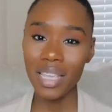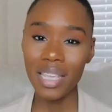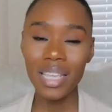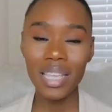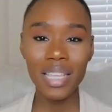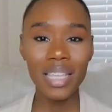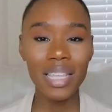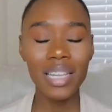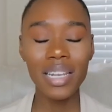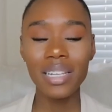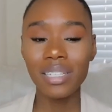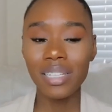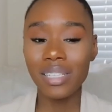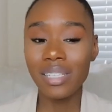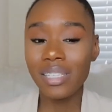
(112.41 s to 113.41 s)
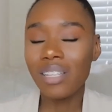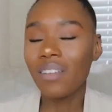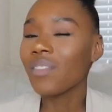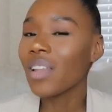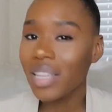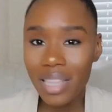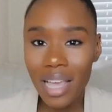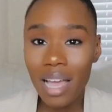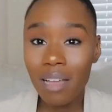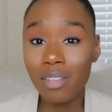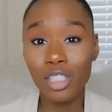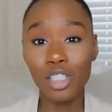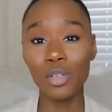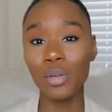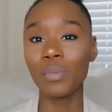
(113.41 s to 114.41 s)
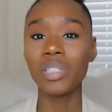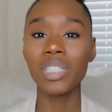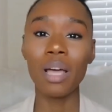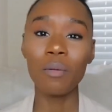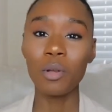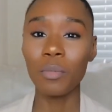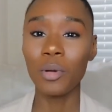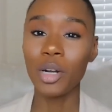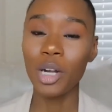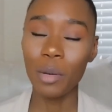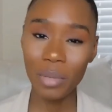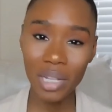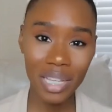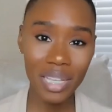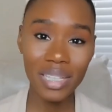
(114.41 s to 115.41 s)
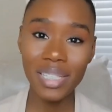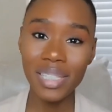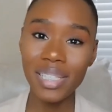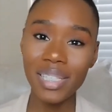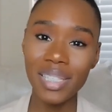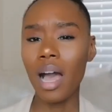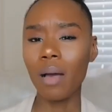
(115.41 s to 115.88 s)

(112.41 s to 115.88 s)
eating, and stuff like that until it was time to board our planes.